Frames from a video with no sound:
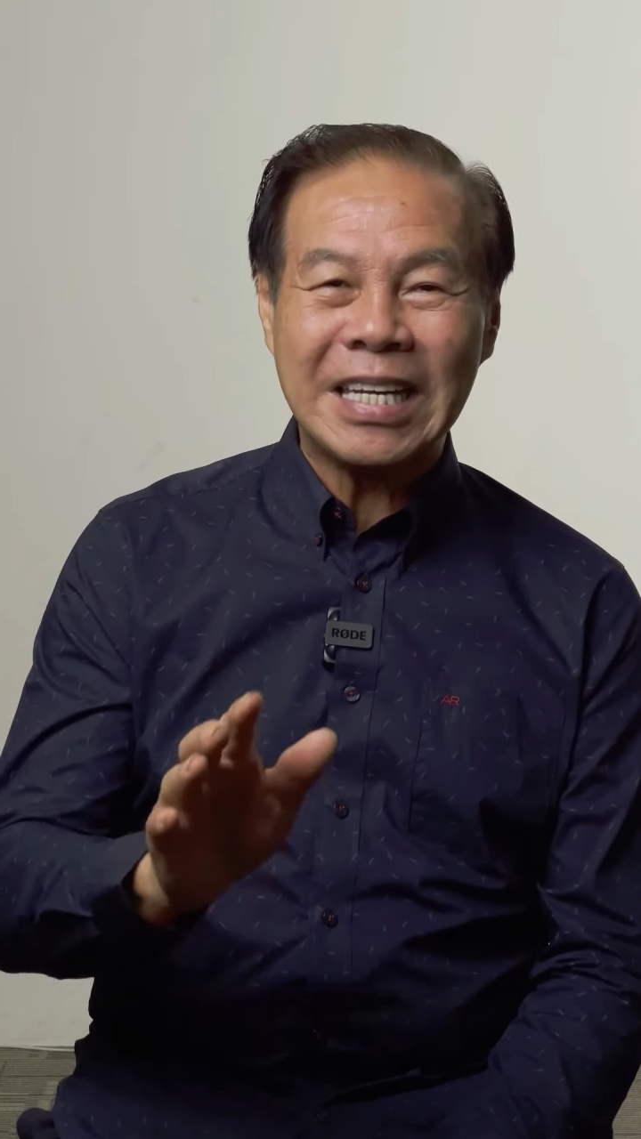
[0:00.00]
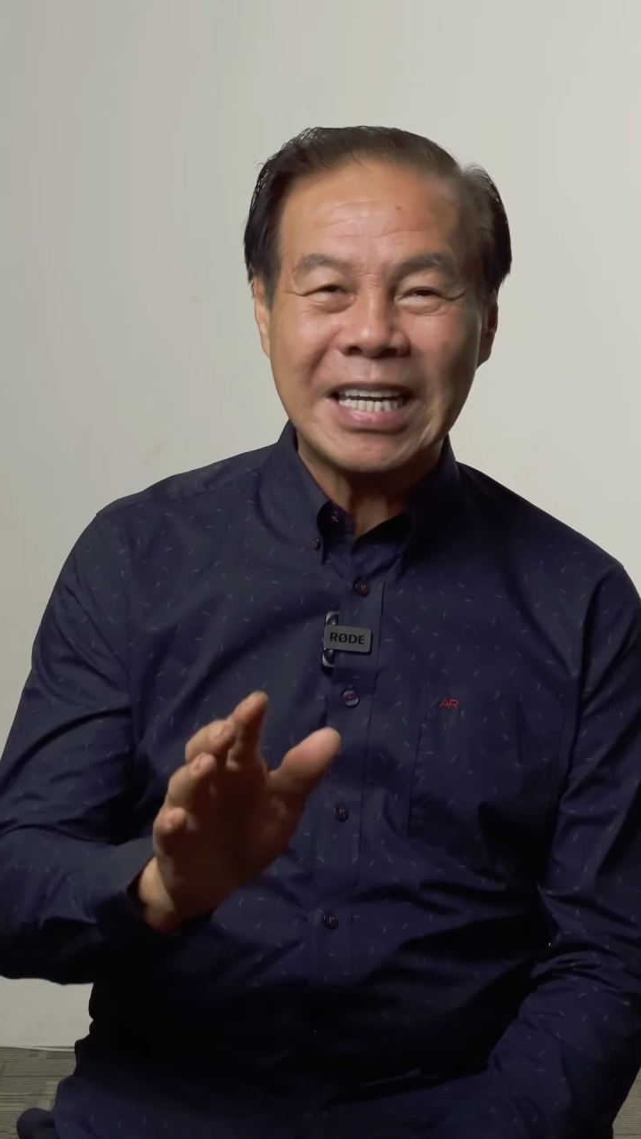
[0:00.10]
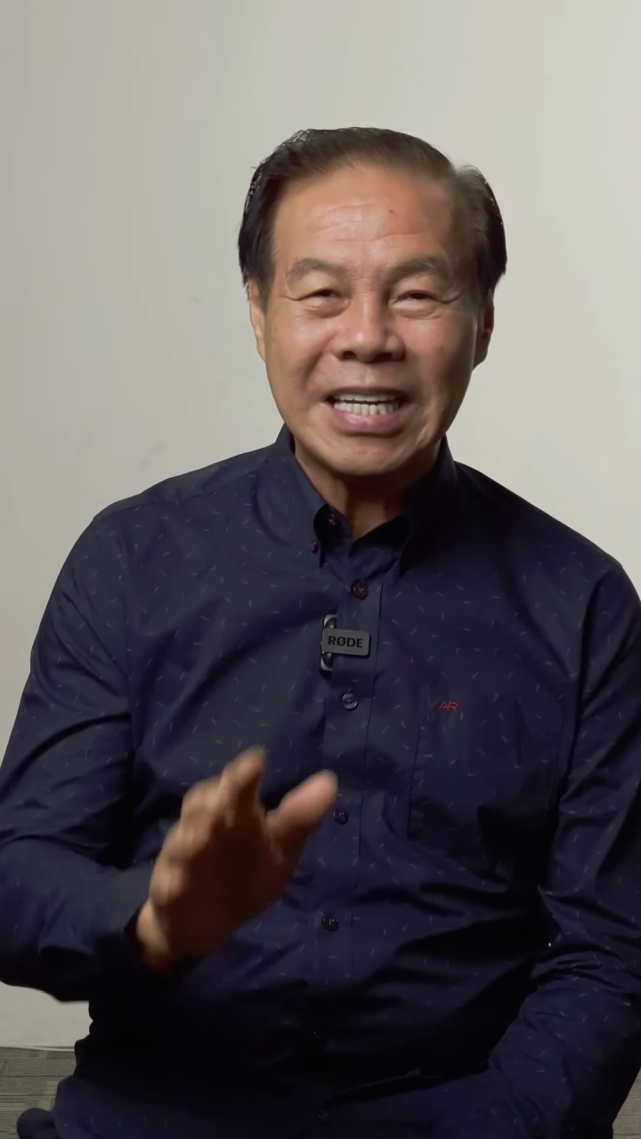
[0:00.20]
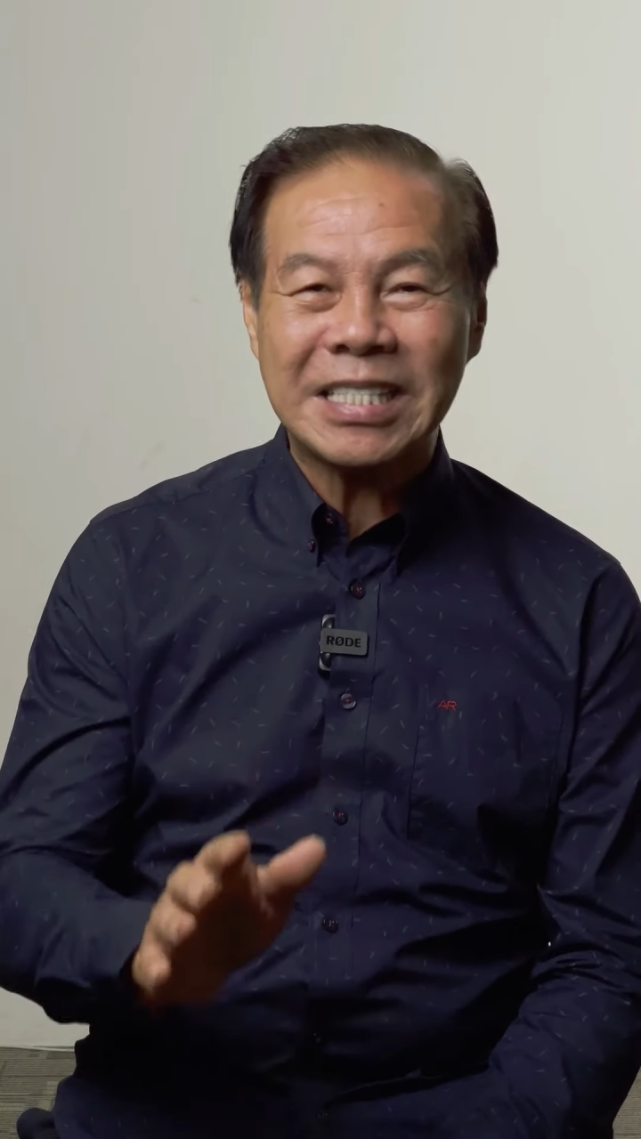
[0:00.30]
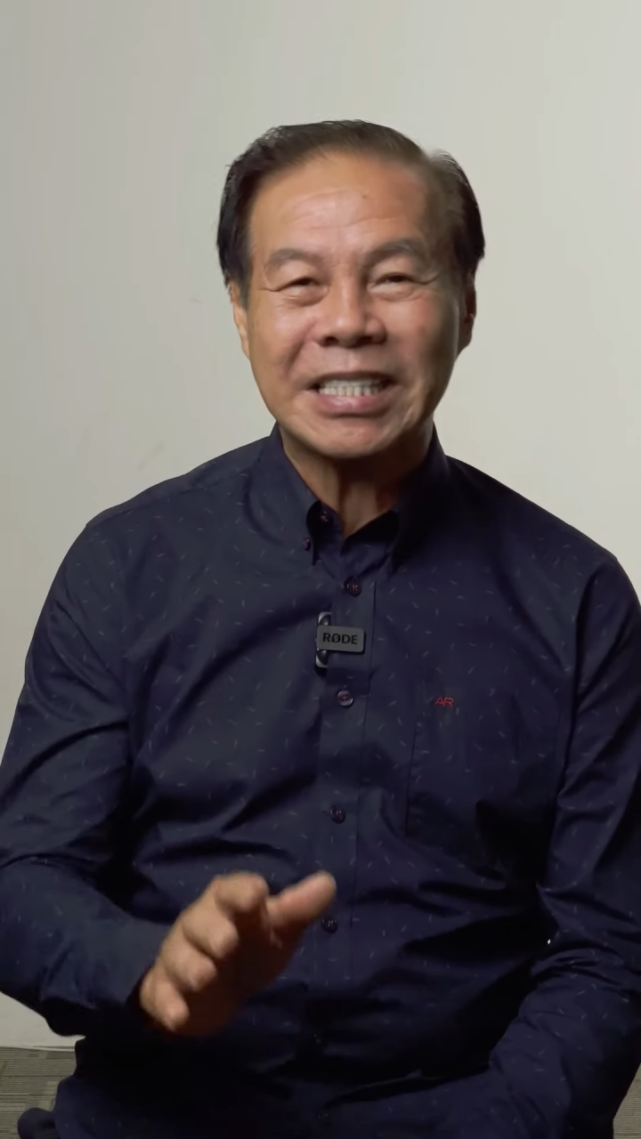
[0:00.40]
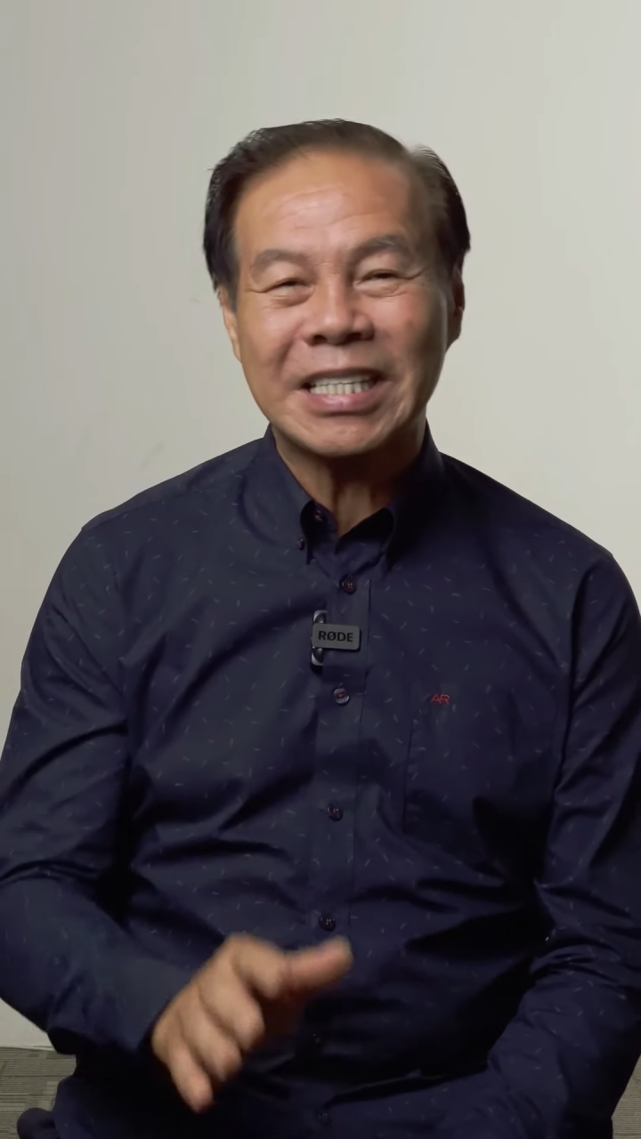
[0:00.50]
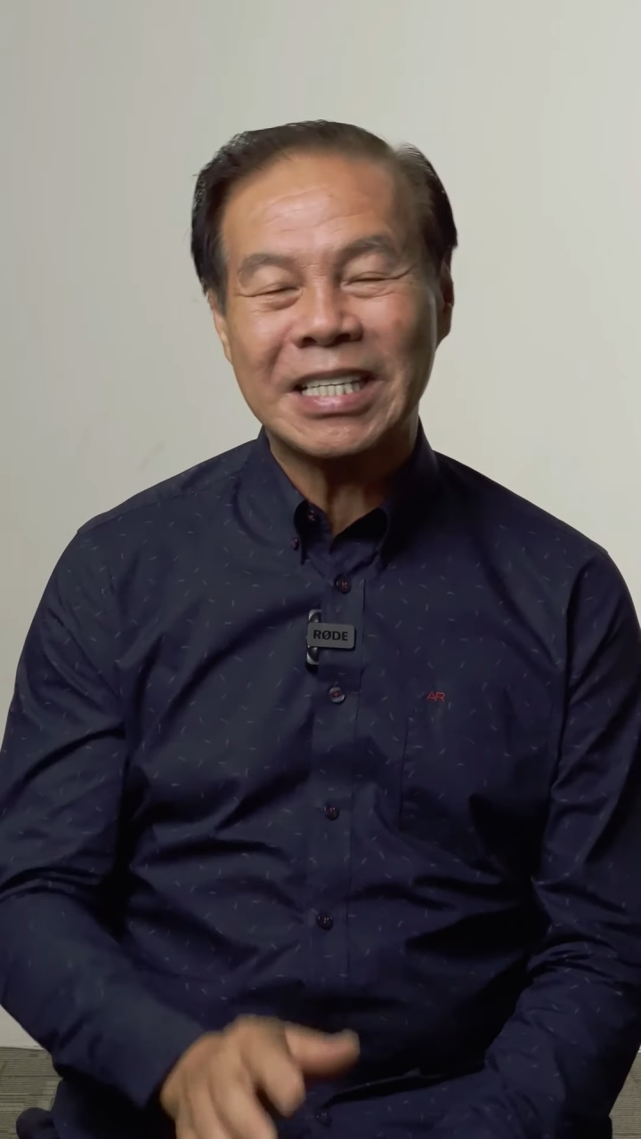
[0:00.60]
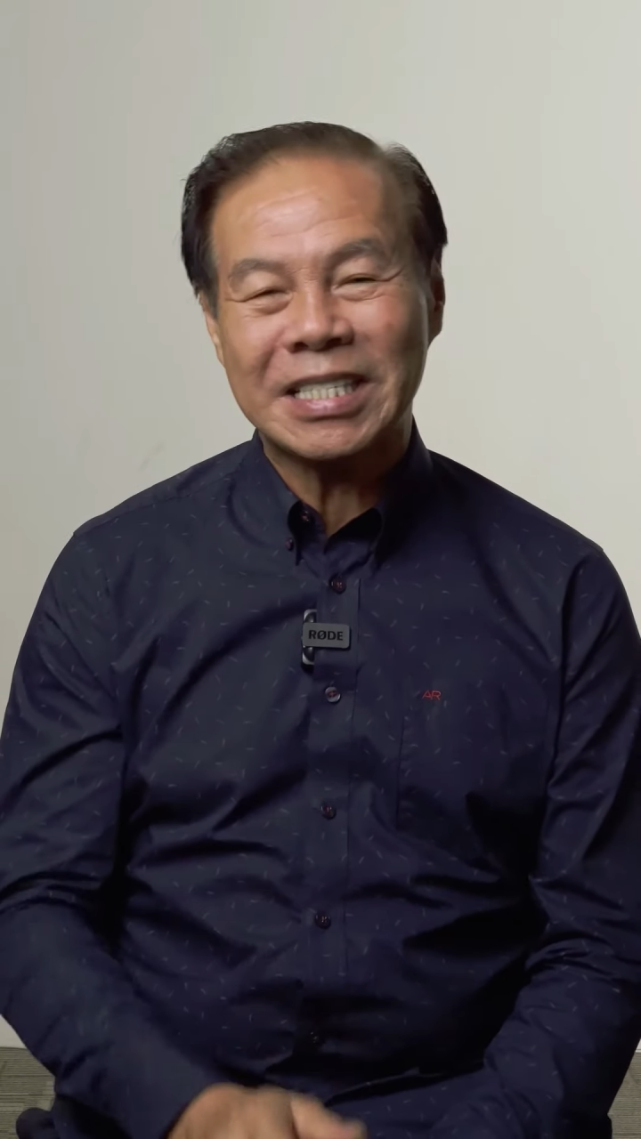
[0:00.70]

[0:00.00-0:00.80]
Easter